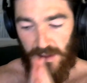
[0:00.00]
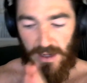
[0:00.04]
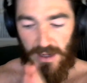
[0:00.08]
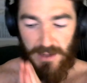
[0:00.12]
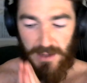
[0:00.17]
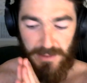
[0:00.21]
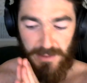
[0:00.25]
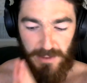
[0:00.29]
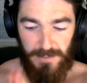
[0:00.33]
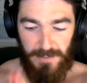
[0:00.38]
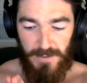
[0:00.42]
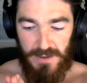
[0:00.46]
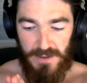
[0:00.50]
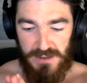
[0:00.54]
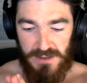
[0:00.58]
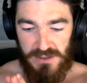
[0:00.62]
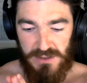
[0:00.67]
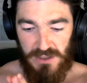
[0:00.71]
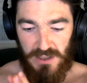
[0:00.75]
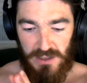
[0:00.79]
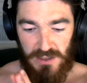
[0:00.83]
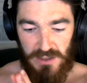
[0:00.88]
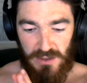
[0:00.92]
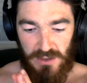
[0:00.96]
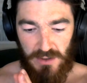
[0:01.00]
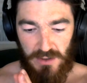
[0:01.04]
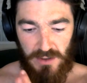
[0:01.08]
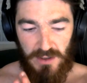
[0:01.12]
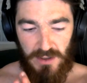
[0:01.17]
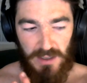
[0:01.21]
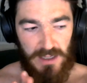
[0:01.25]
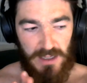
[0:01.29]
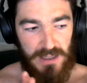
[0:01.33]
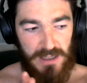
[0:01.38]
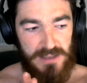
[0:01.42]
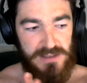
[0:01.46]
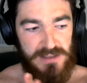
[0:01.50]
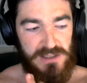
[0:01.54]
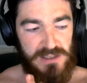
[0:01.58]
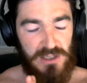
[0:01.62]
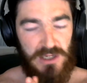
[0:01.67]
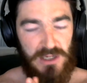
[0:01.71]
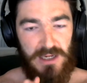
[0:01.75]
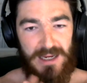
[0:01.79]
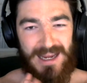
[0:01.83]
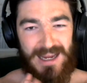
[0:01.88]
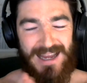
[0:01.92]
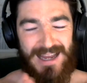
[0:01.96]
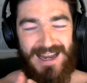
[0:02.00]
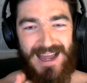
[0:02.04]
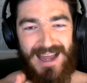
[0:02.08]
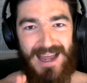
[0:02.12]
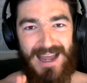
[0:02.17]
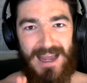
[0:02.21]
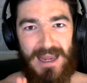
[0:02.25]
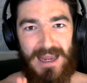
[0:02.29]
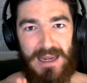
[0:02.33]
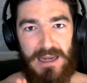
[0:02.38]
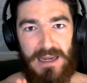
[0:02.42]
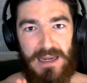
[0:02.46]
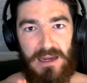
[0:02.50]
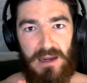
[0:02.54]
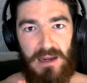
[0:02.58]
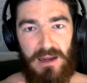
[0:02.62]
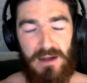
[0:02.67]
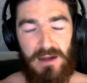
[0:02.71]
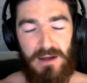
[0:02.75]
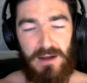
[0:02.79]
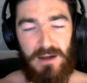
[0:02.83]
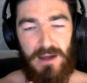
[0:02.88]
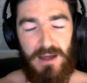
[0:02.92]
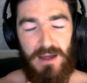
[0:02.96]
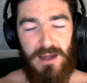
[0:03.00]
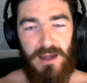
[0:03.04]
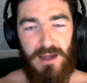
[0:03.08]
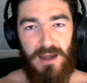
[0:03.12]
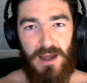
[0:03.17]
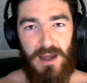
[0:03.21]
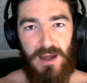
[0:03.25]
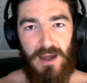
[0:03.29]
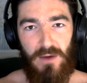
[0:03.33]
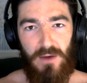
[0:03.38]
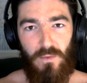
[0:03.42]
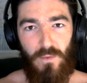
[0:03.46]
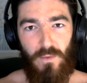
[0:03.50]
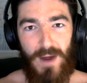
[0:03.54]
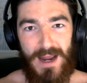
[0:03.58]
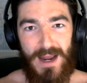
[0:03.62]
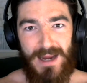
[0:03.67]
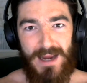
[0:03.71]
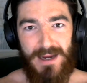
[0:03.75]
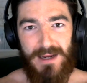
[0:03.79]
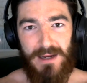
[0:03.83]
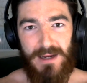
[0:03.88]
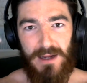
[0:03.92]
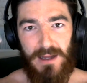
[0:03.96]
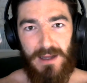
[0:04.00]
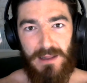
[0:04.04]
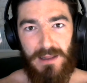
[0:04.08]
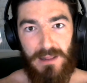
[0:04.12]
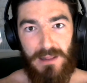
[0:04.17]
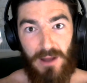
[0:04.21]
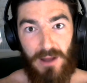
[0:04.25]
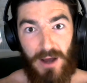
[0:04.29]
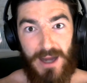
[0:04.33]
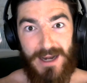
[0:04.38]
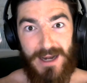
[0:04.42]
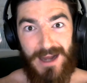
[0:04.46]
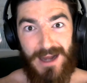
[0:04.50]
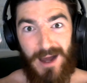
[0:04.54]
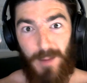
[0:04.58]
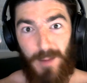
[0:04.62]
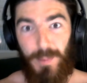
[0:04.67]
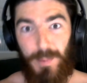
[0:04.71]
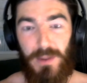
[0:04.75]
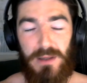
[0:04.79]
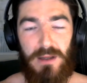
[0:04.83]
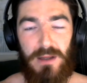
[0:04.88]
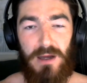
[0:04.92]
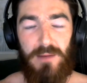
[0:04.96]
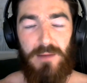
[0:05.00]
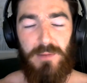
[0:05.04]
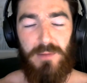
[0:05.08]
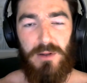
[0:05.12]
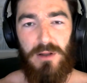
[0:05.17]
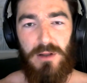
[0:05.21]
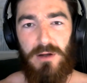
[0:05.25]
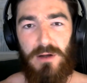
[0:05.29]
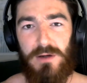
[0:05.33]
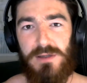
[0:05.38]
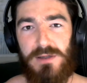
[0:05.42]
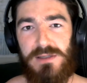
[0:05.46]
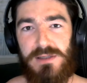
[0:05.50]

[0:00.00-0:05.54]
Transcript: other things you can do is you can get a light up alarm clock.